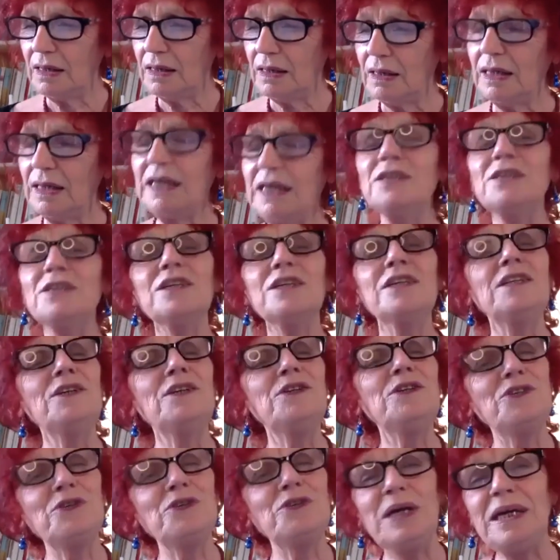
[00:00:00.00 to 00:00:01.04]
into the
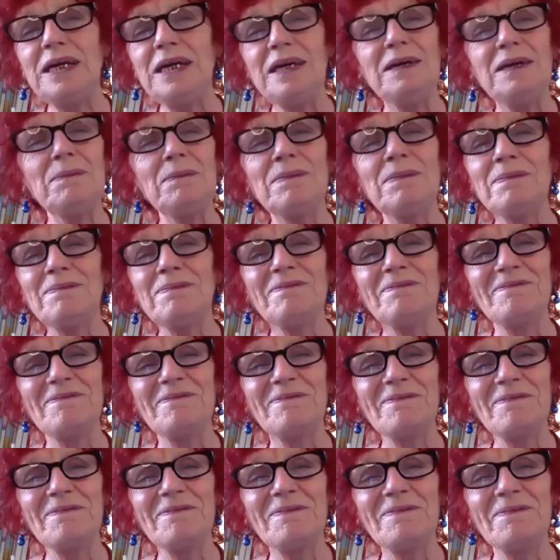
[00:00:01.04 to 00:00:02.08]
dream.
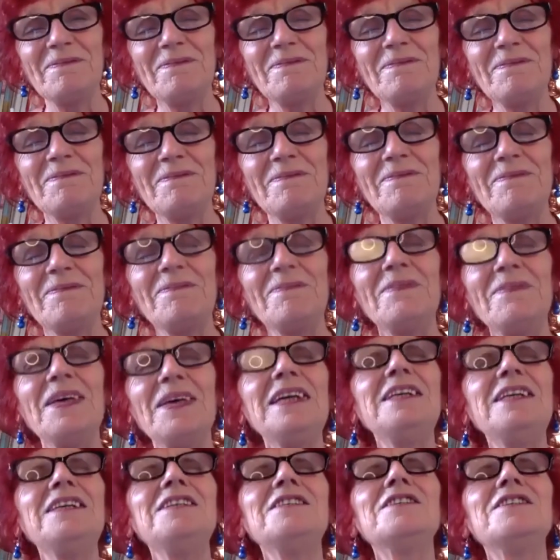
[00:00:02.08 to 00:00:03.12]

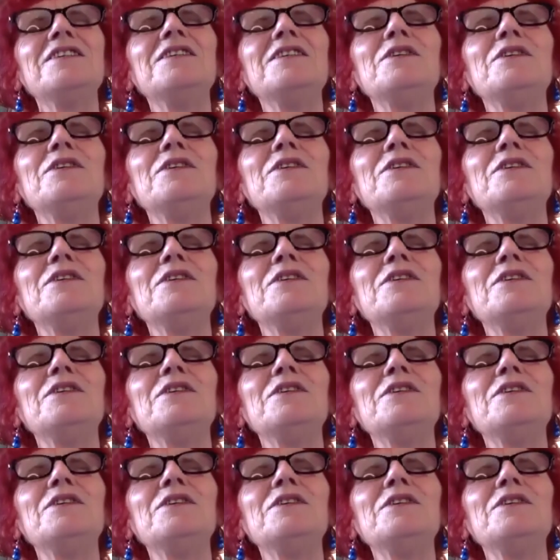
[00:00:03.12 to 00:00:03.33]
Into the